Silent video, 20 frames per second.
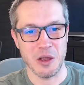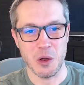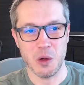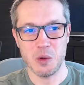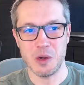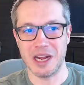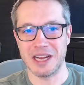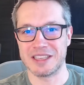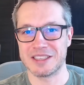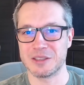
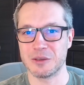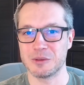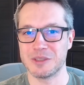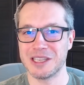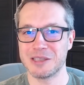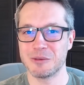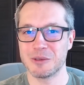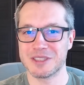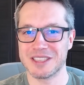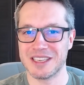Alright, so
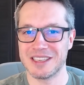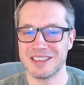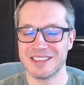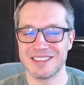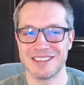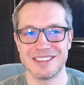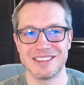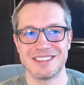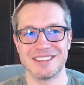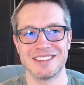that was a
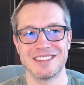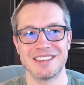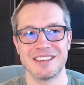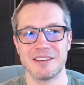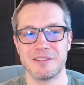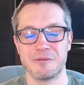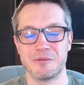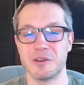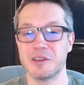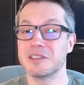
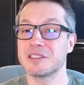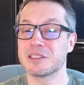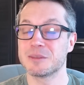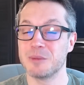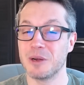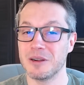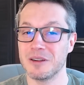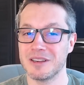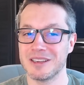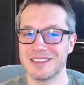very
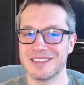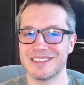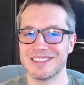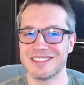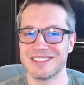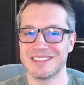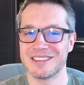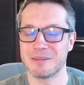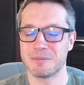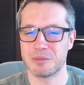small
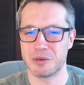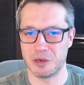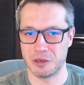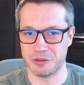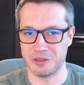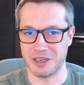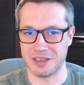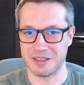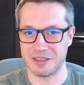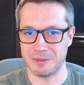
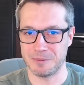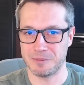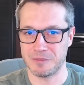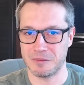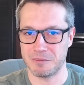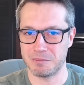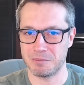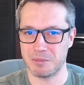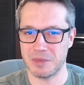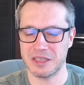project,
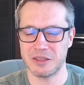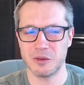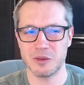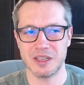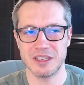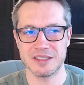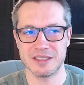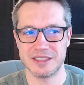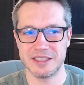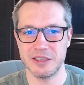but you
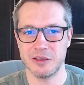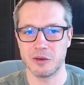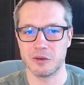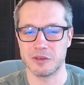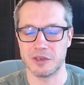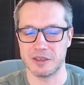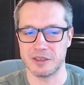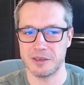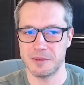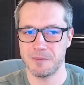can see
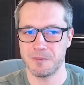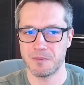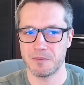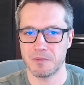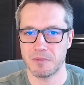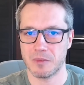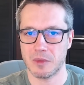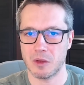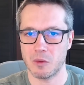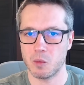already
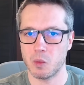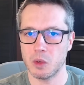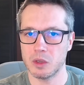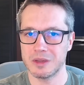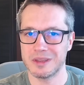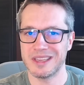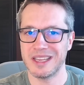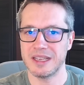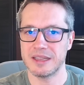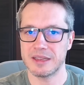
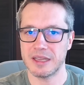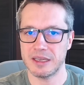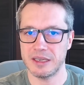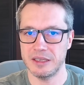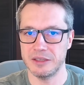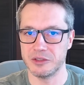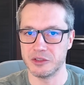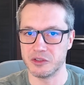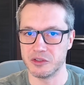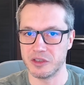what data
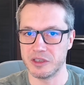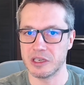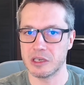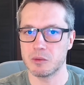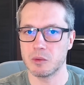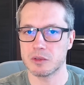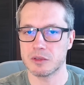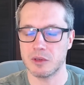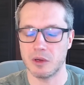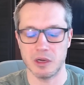engineering
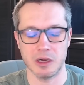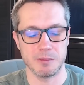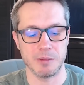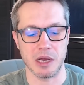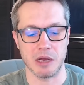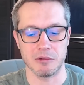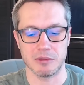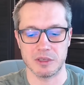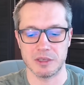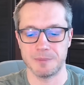was all
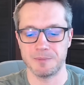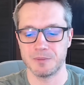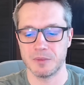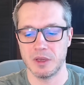about.